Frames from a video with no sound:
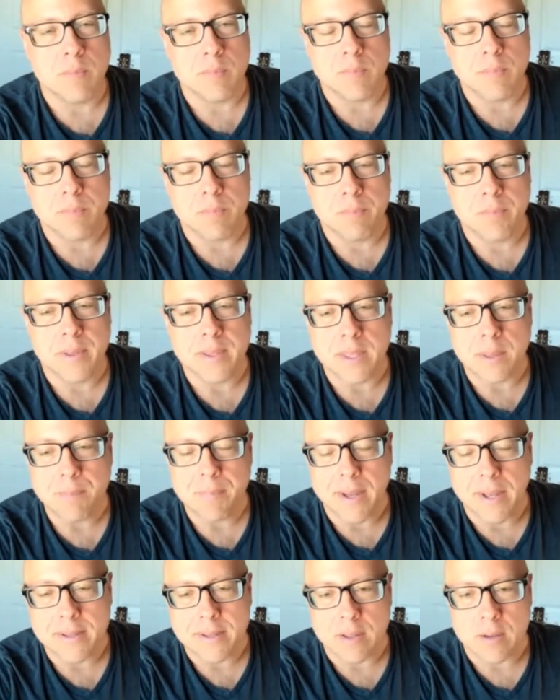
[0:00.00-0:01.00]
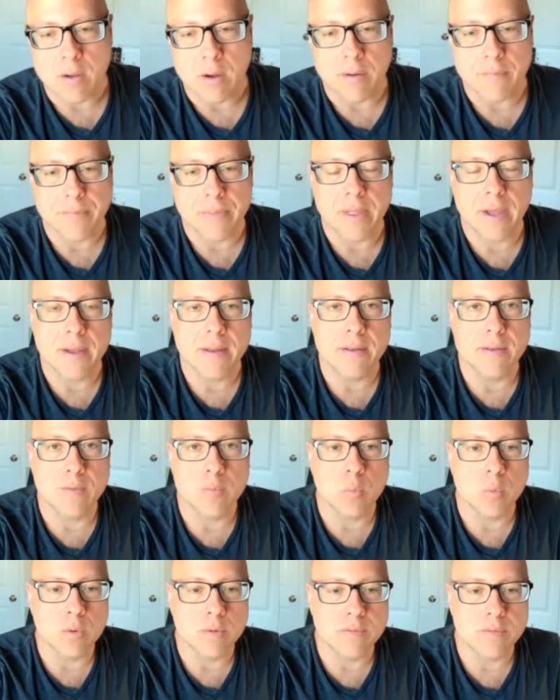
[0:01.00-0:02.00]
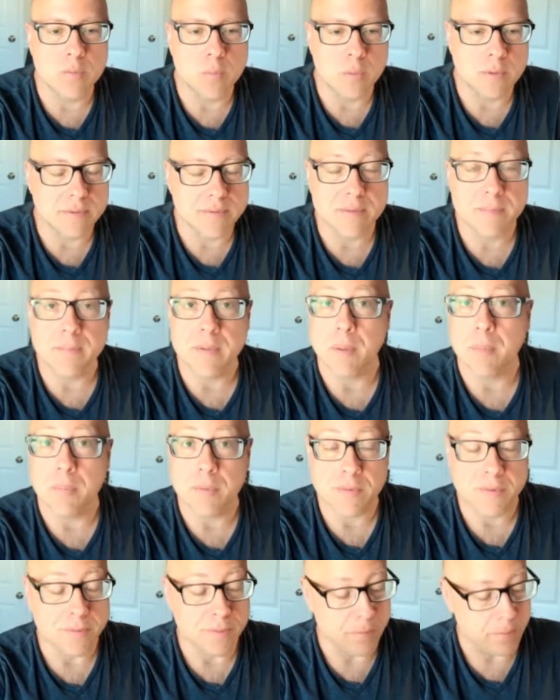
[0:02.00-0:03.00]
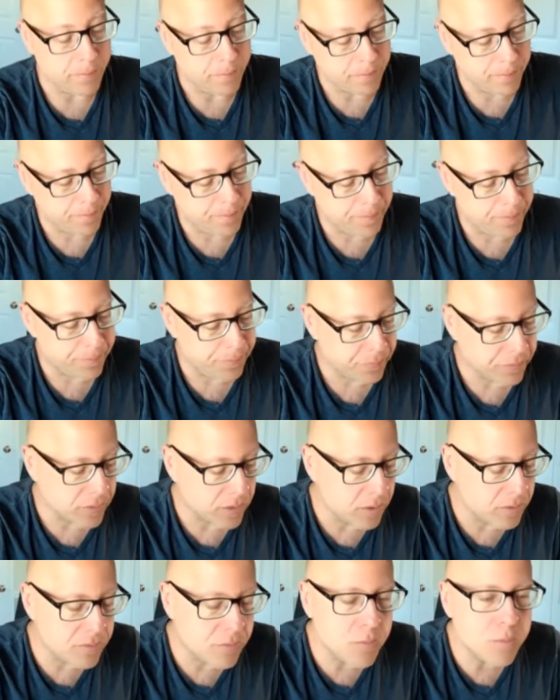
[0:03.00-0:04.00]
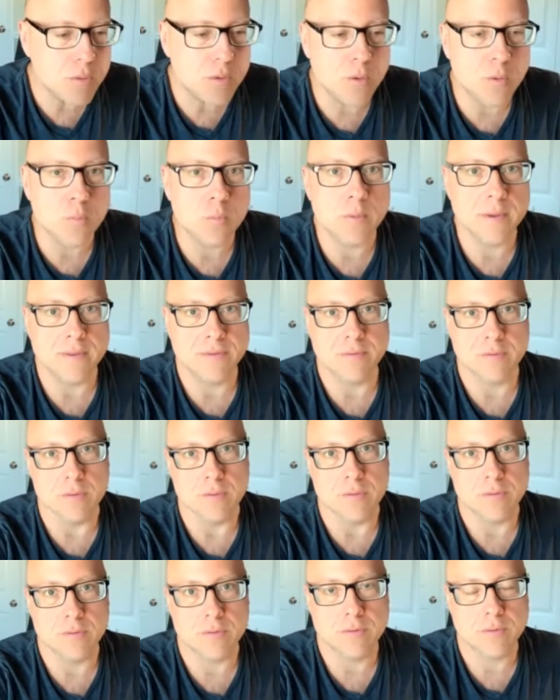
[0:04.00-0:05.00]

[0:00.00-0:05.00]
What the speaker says: Piggybacking off that is words of wisdom number 2. Do your research.